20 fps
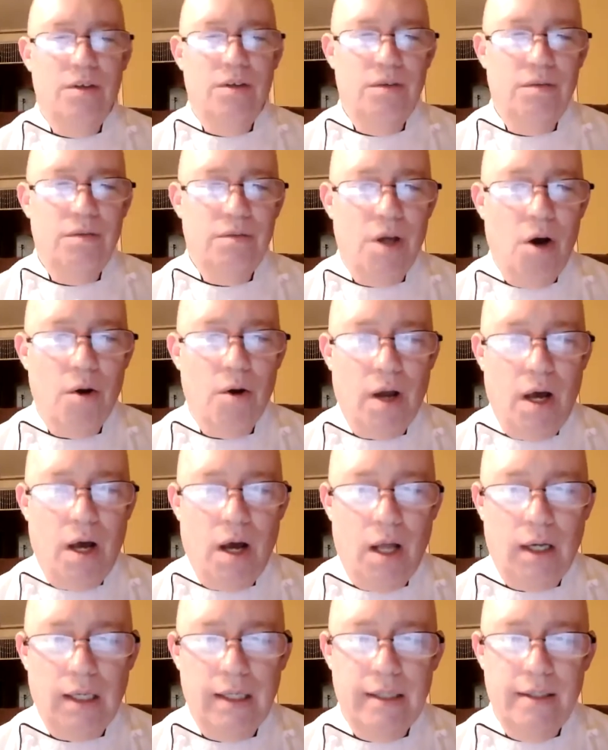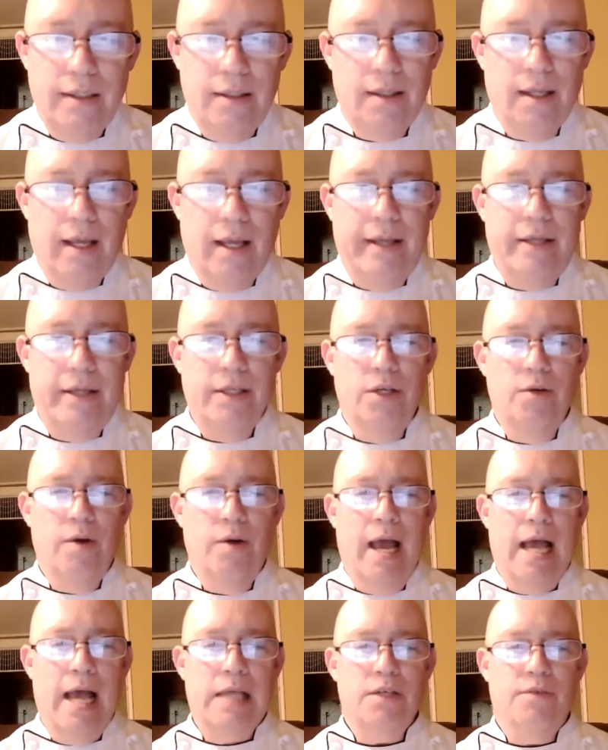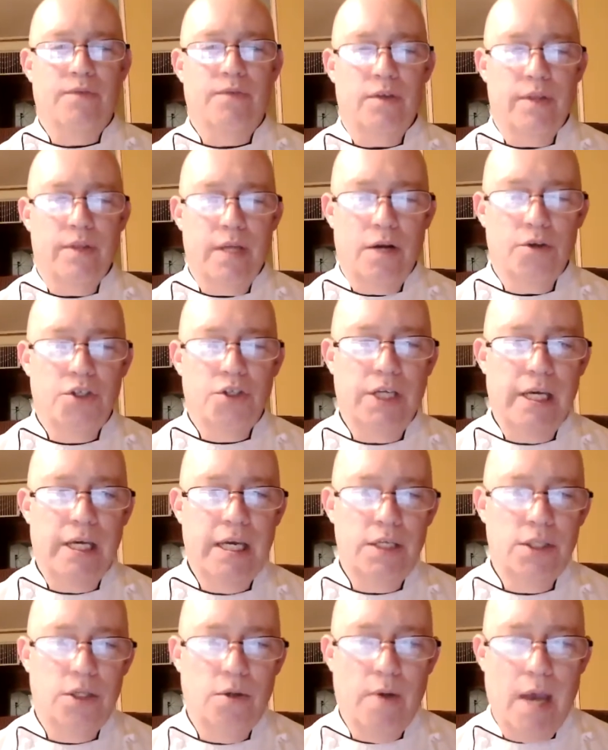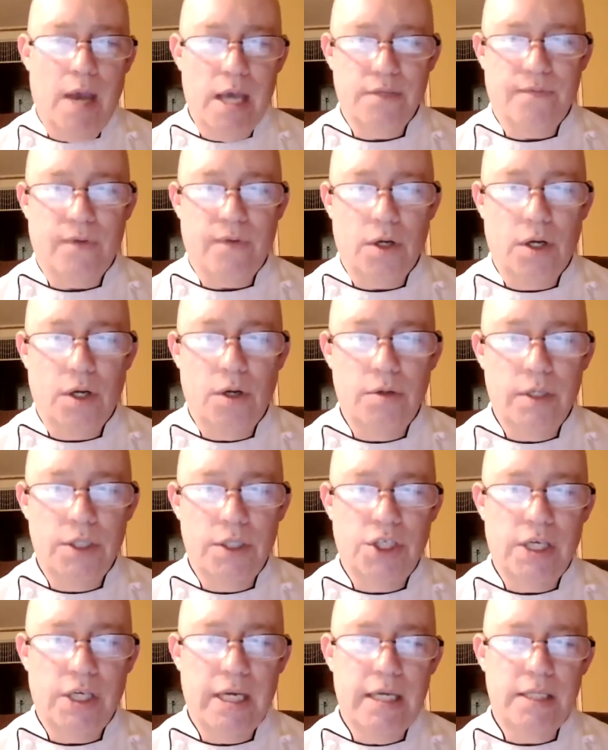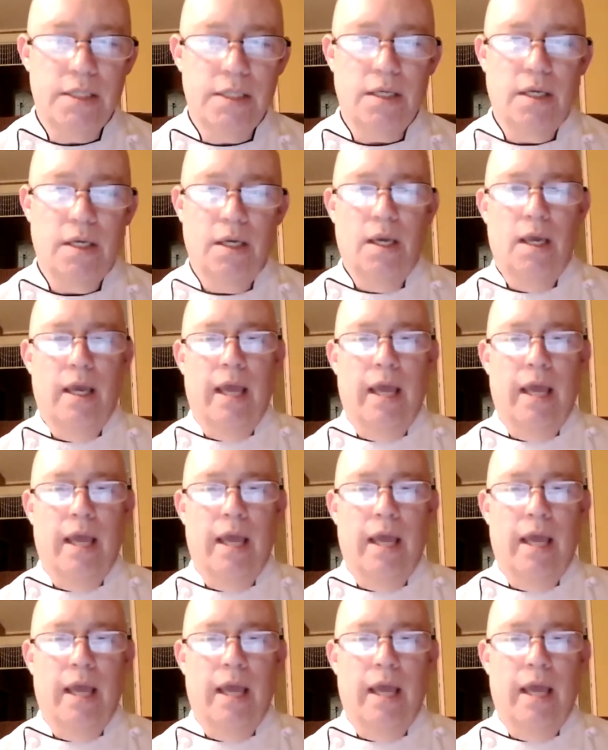you go to Holland and you ask for their cheese, you ask for Gouda cheese,